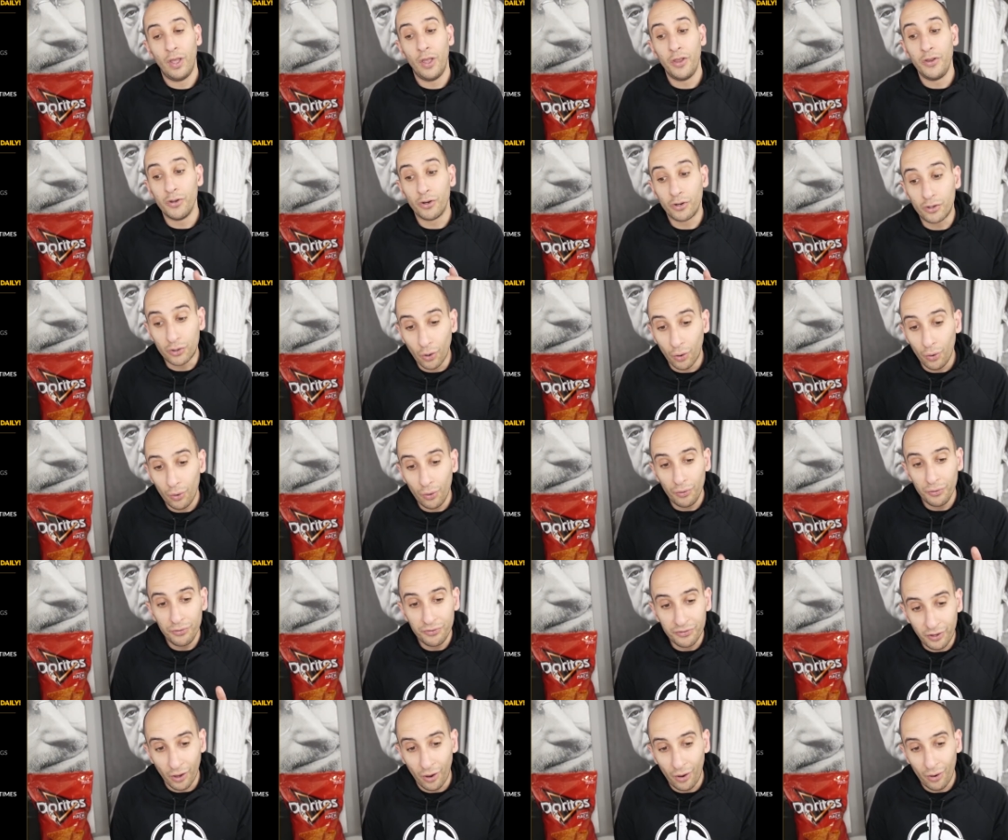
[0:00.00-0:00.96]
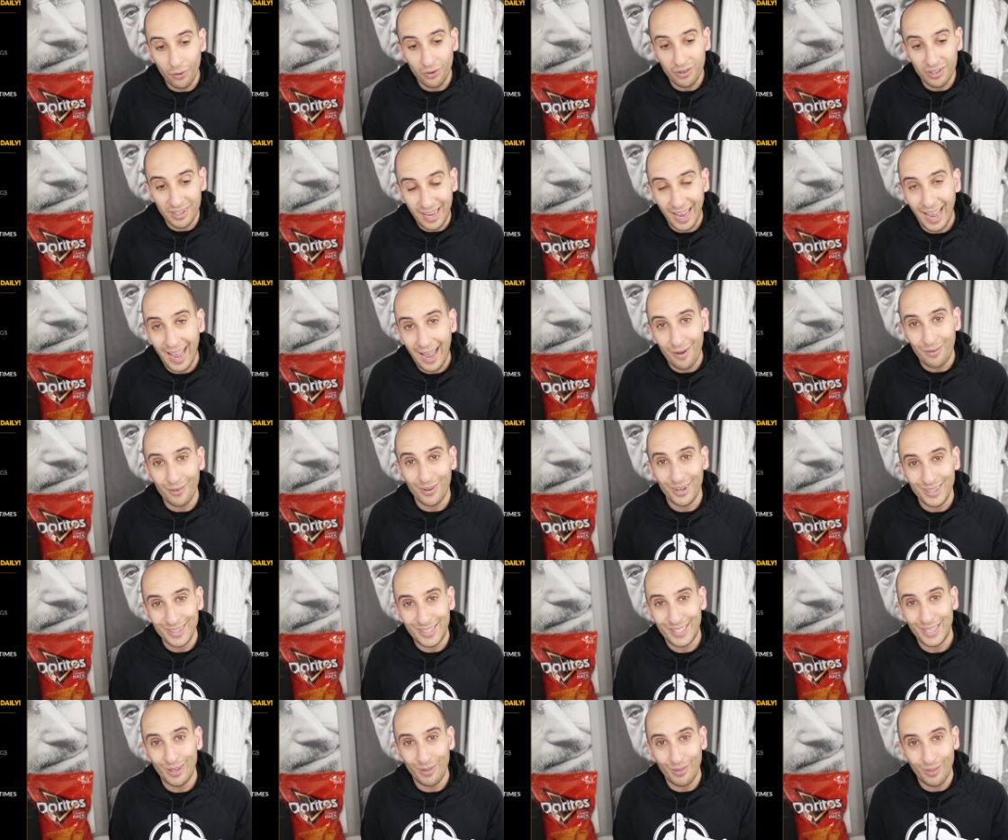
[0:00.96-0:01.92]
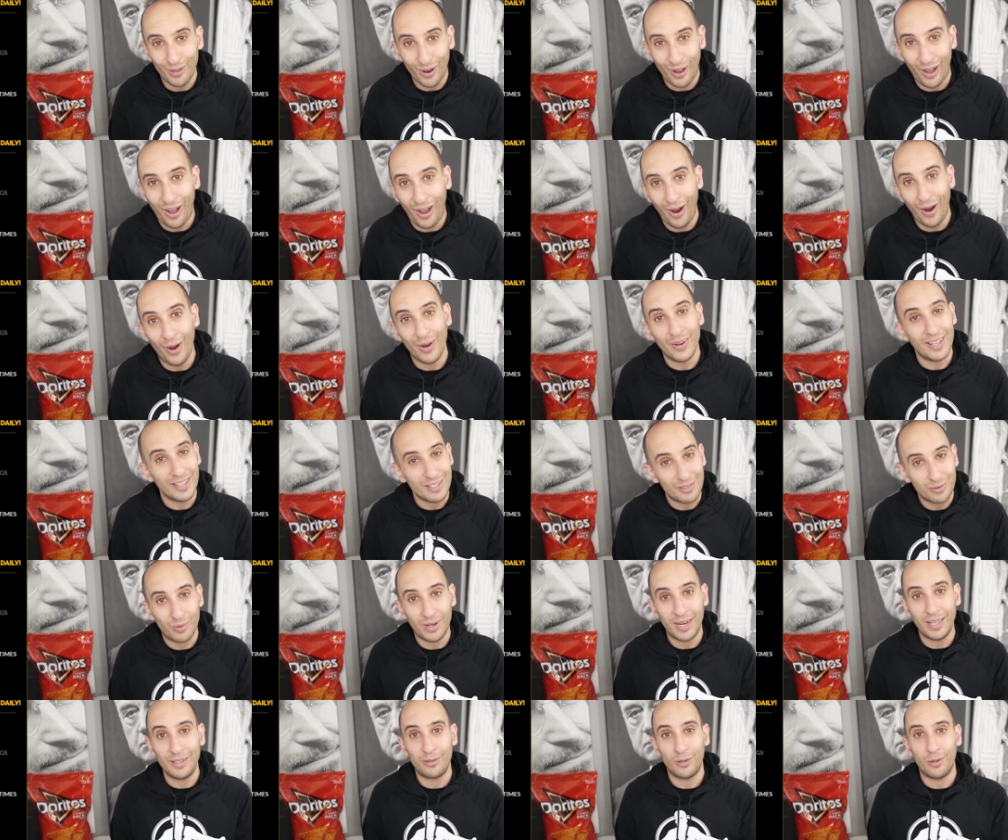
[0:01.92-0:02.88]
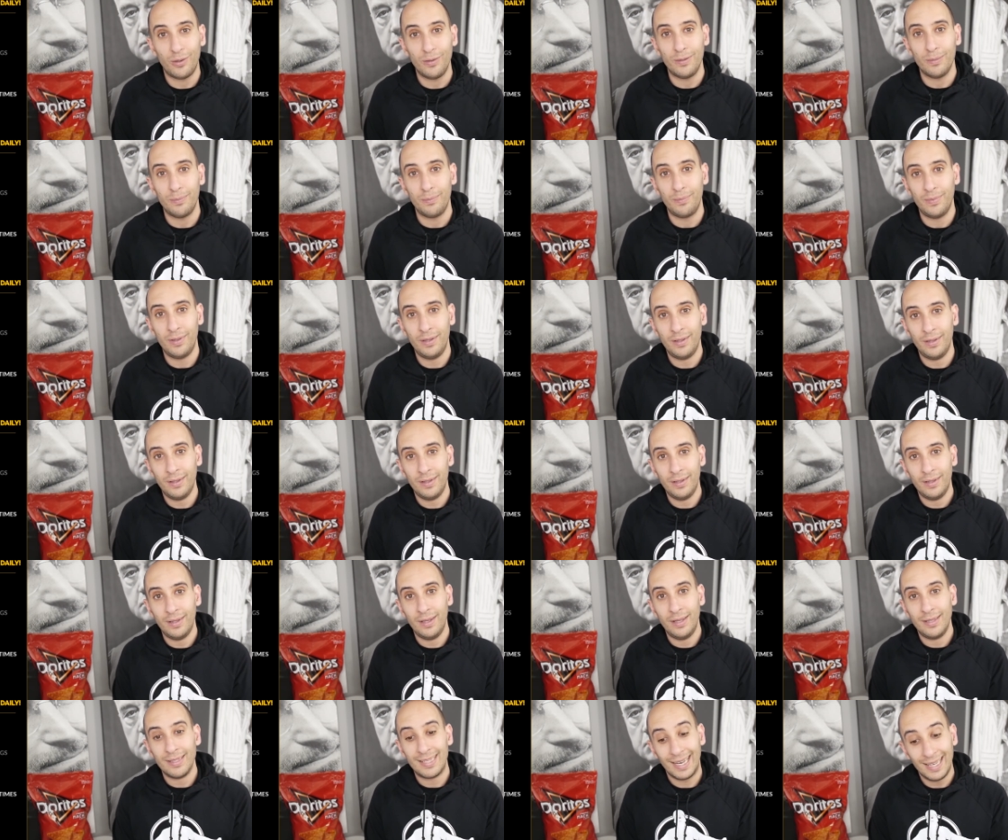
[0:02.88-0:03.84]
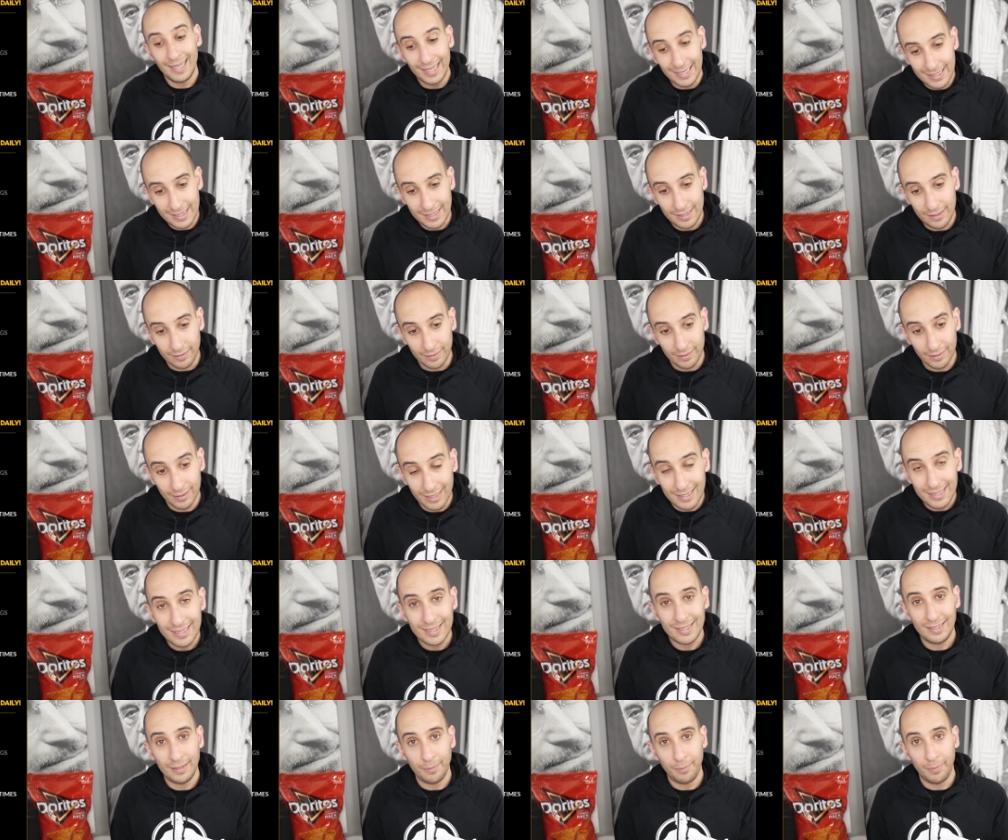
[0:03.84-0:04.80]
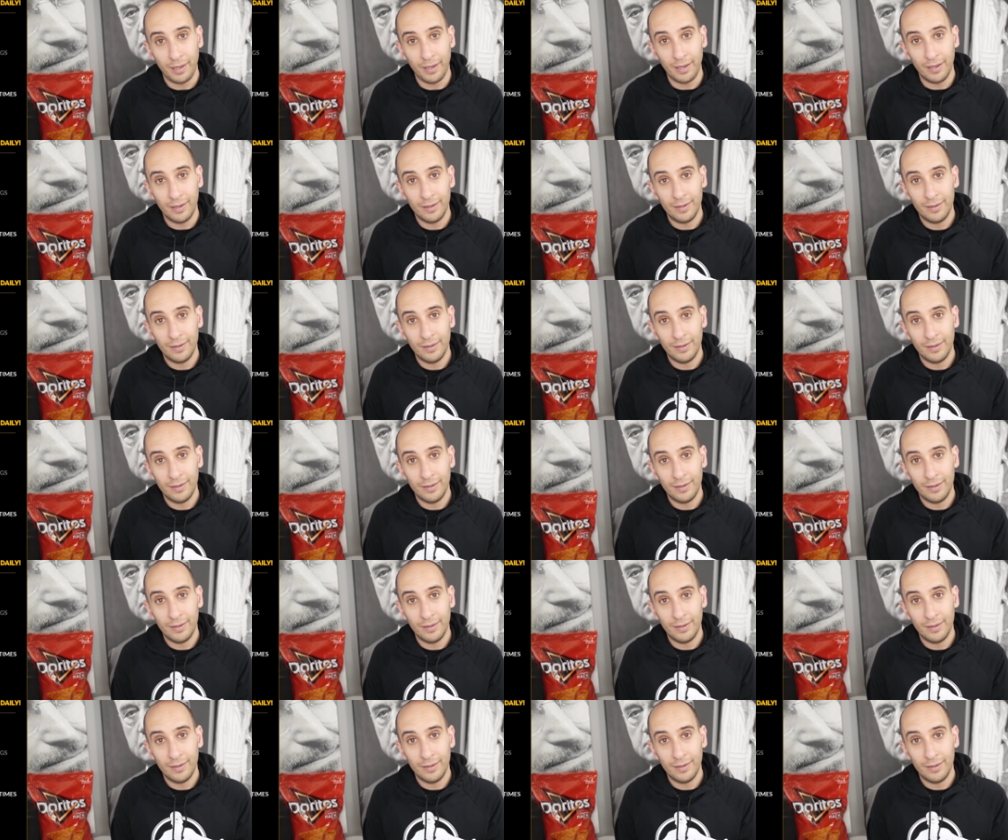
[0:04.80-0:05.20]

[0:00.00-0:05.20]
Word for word: Your goals don't count until they're hard. That's what I told them. I said, listen, listen to me.